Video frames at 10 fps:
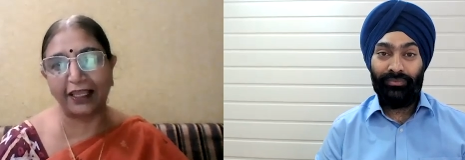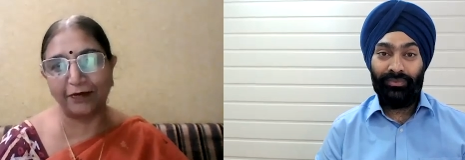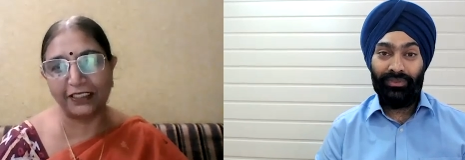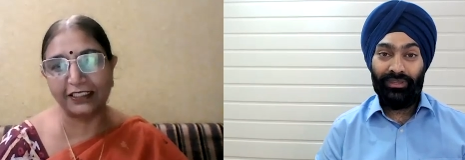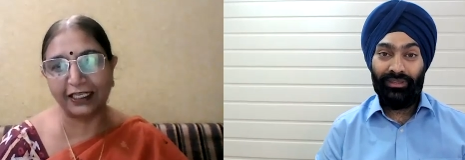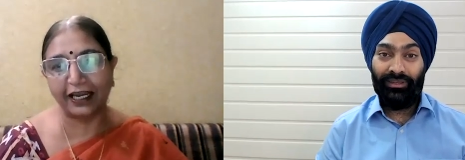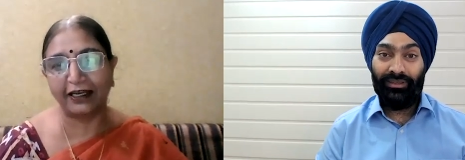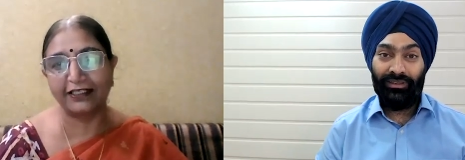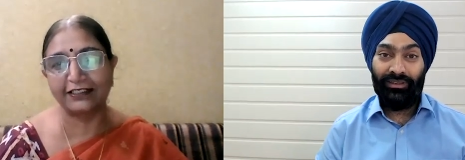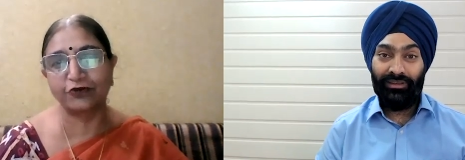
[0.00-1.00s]
Speaker 1: any machine
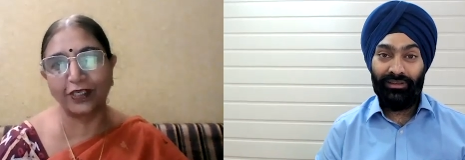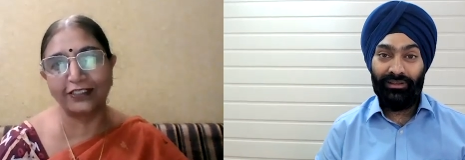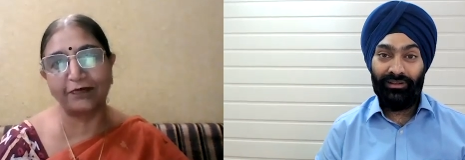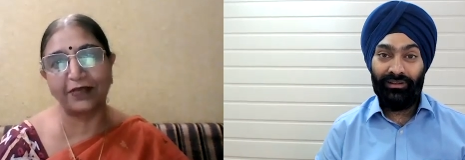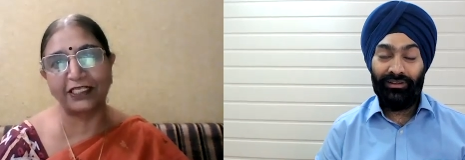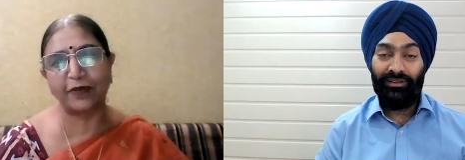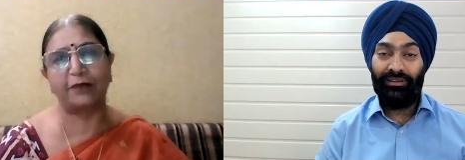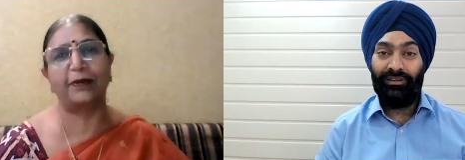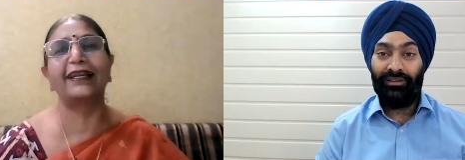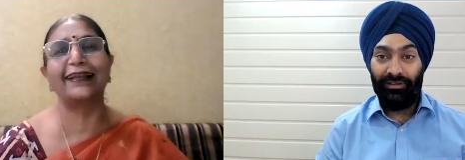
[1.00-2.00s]
and he's doing some
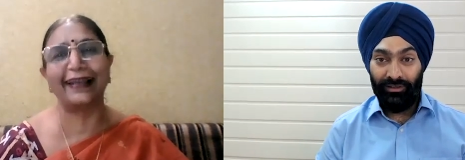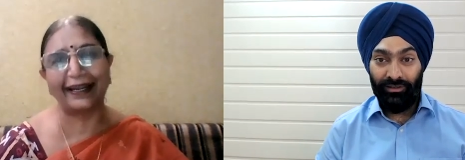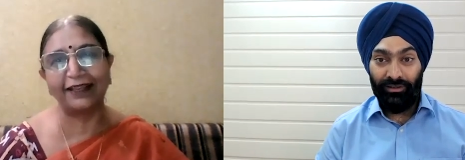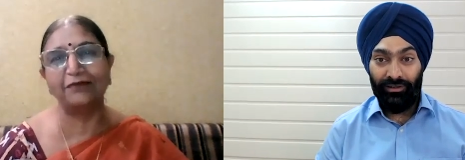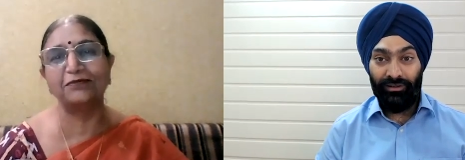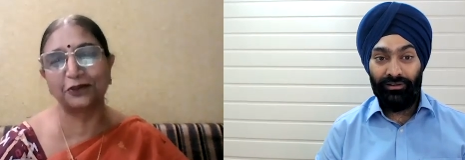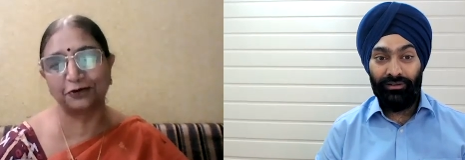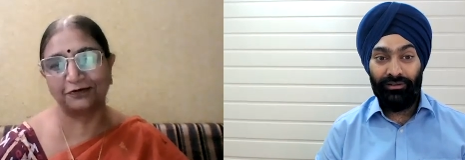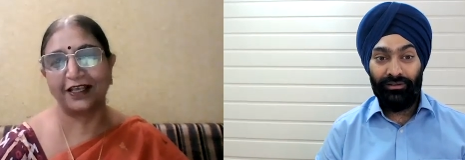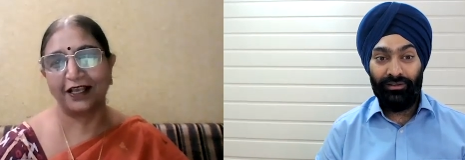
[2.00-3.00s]
experiment let him do
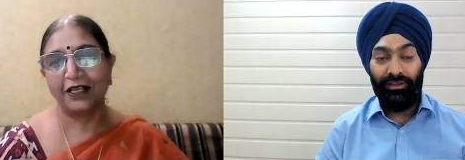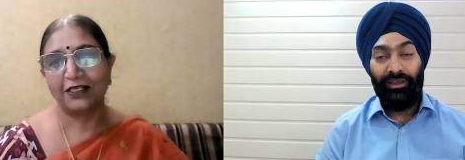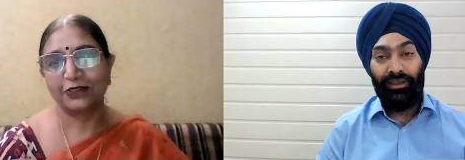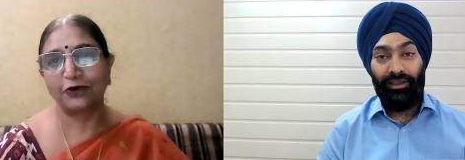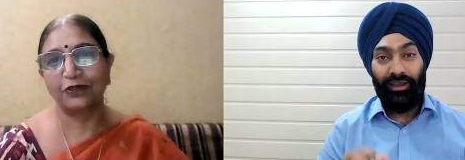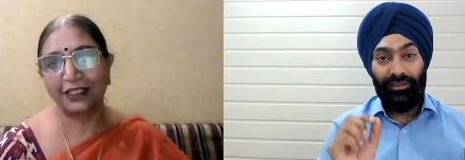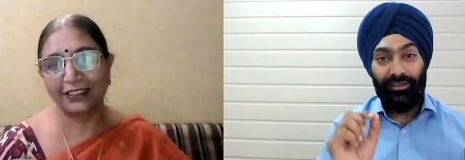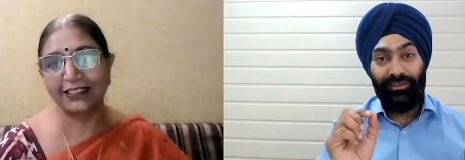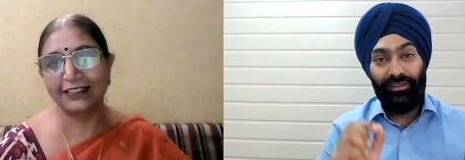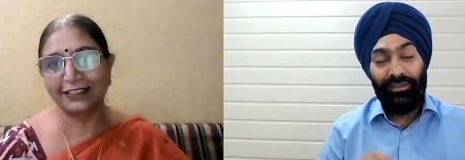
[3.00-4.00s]
so
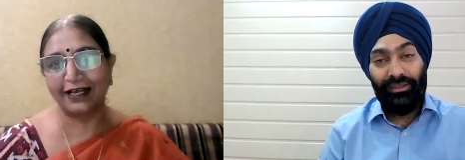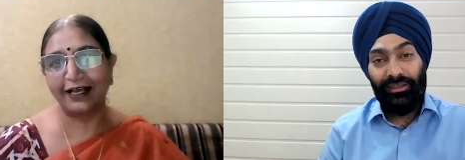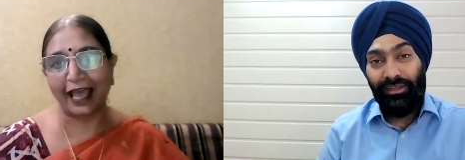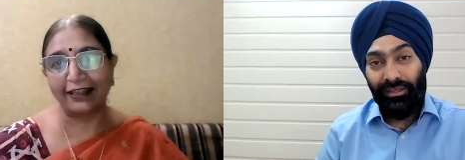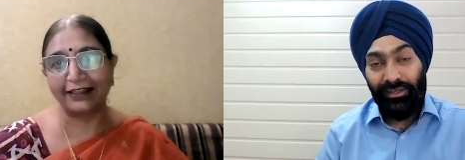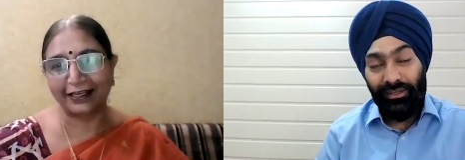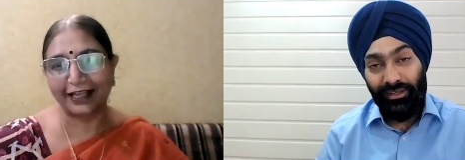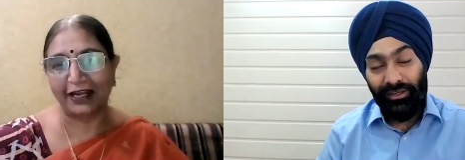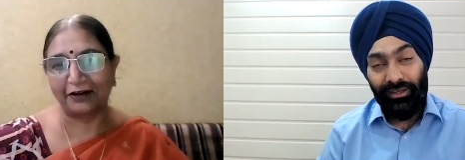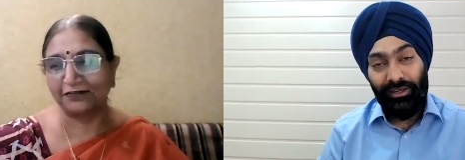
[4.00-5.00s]
this is uh, another
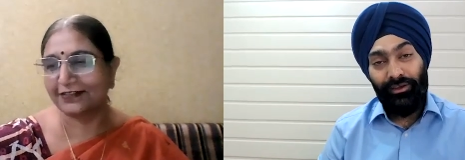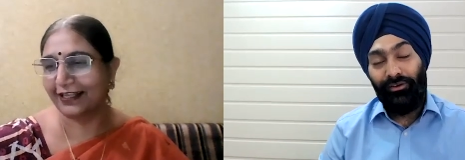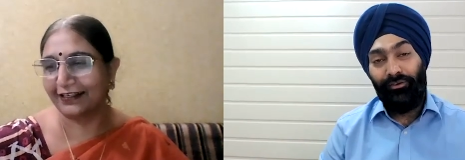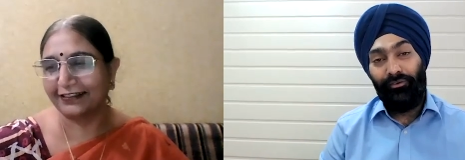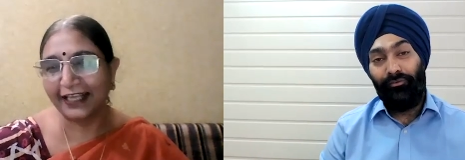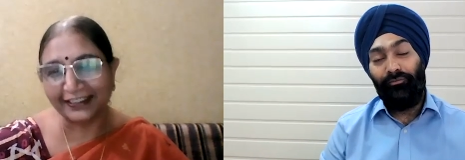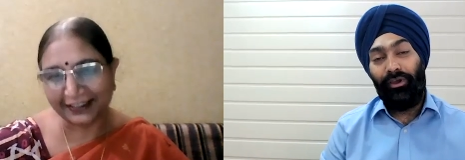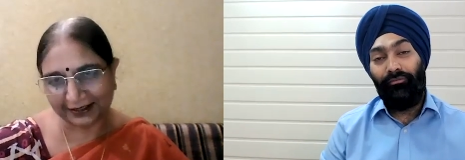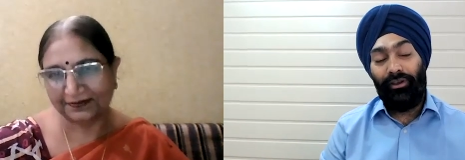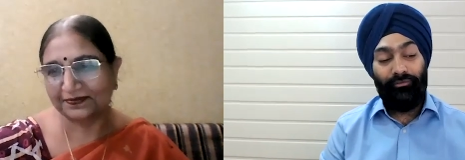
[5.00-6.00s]
kind of skill
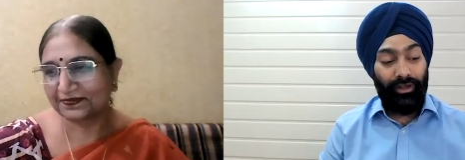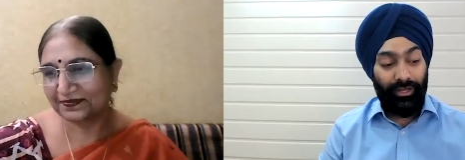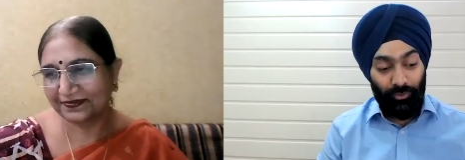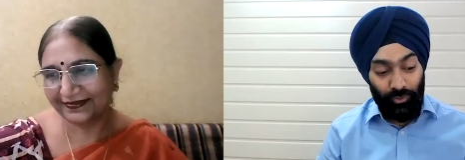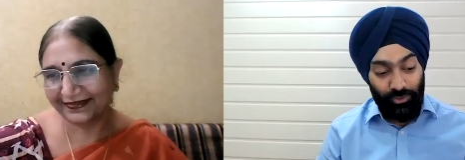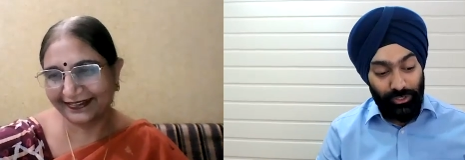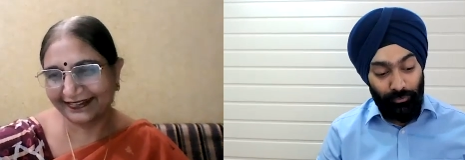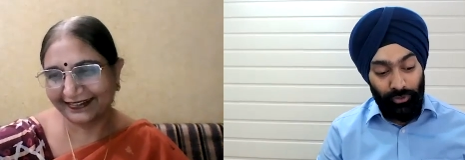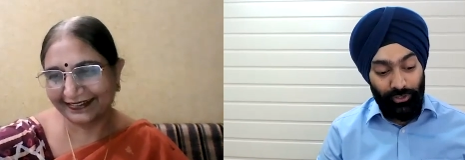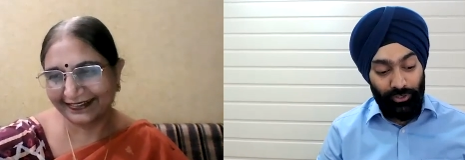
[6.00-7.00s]
yes very,
Speaker 2: very, very
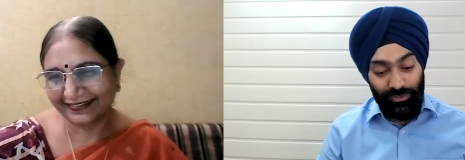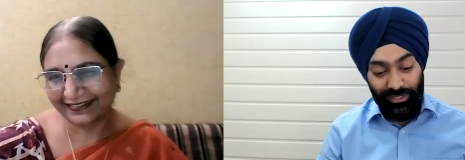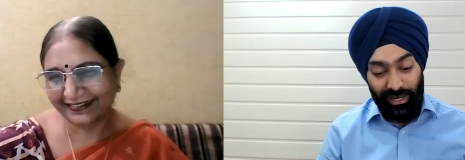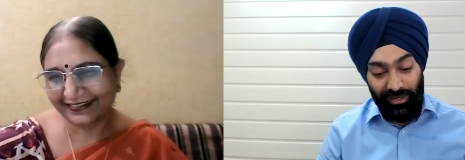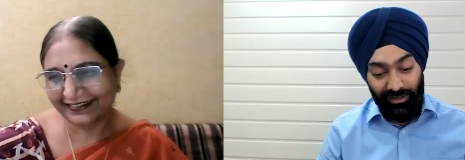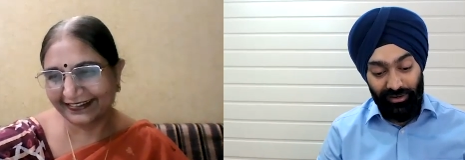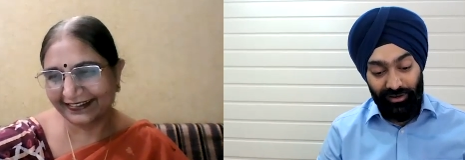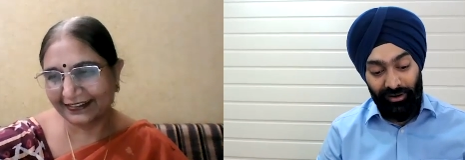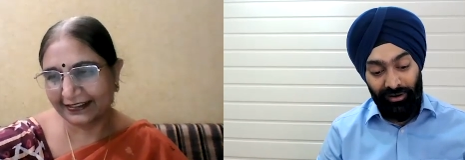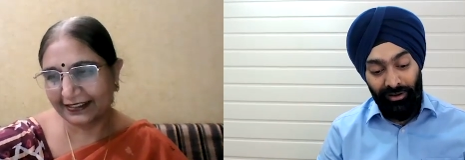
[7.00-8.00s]
crucial point you said
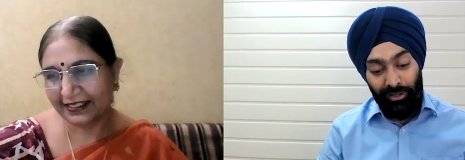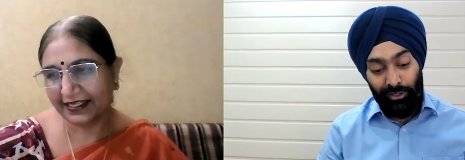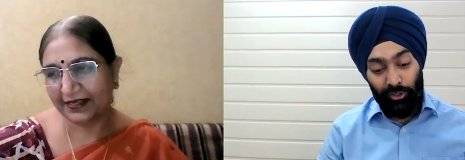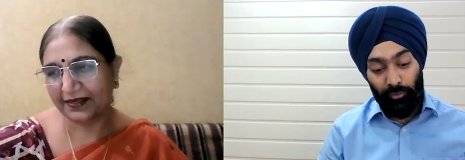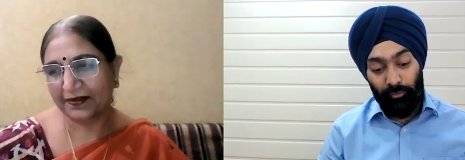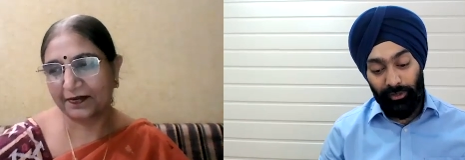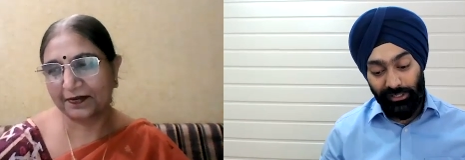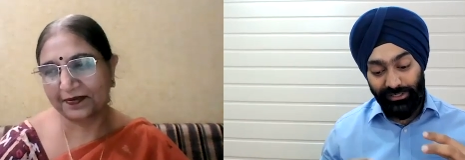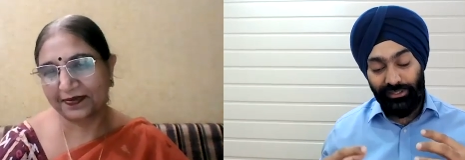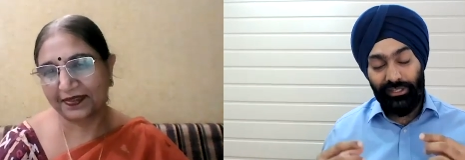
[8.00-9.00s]
uh, you know
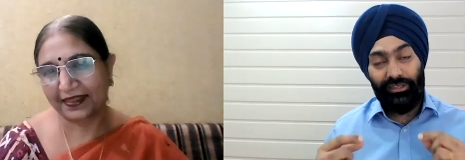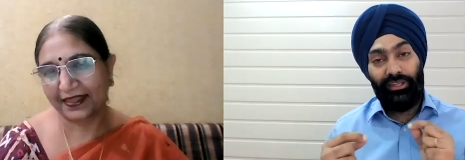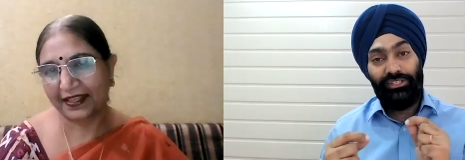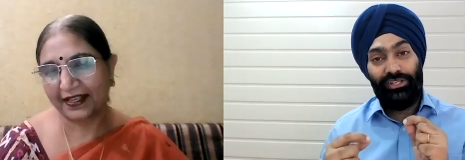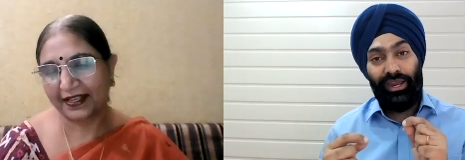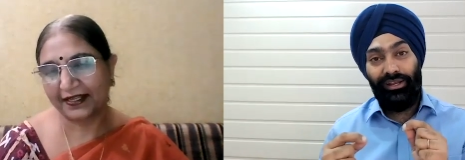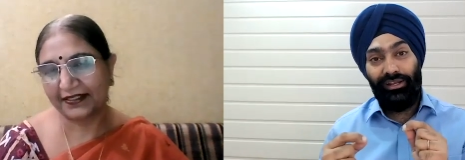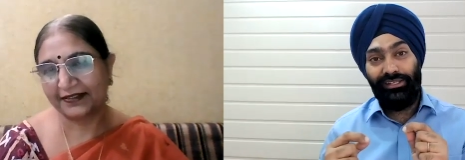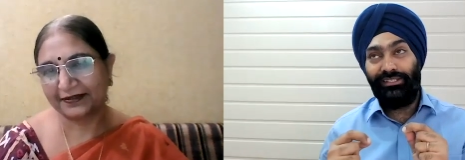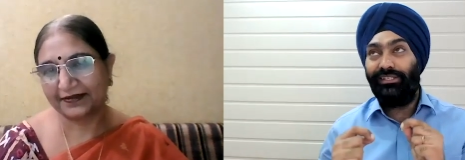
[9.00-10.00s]
because the, the
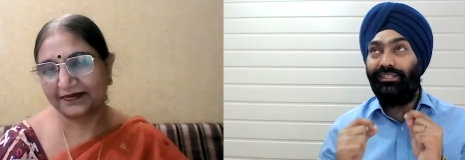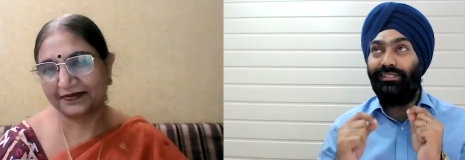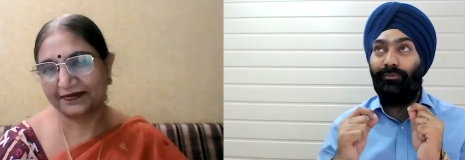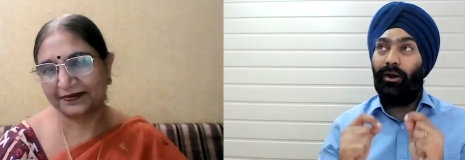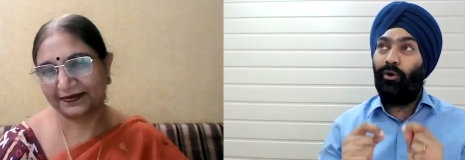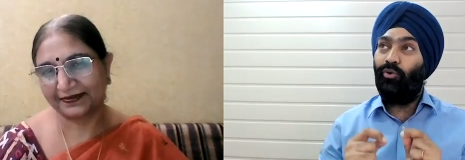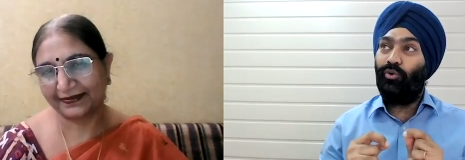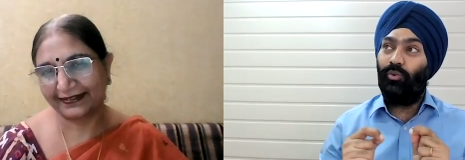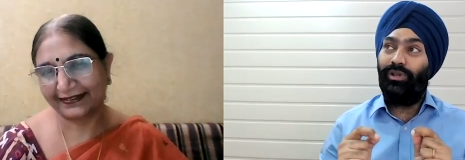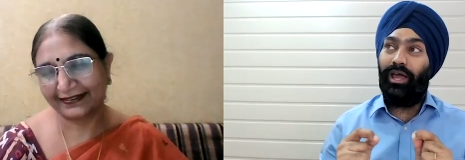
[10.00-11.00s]
child is just
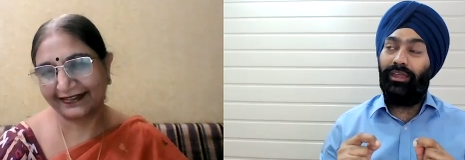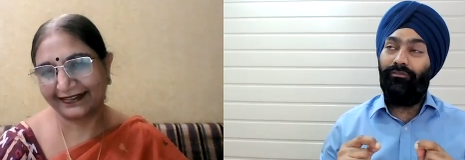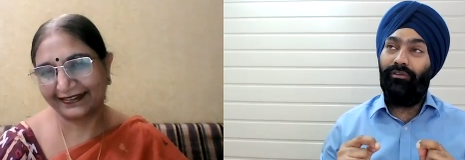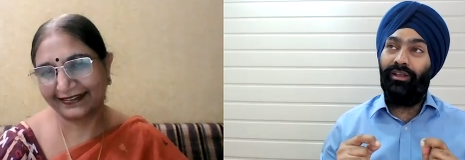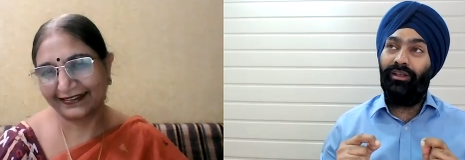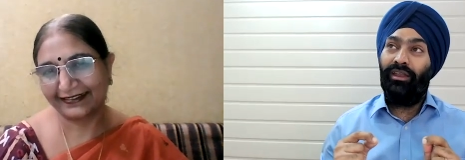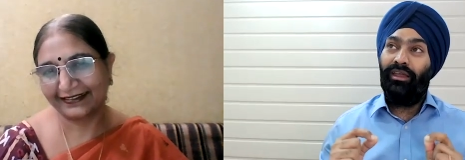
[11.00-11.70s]
about to dive in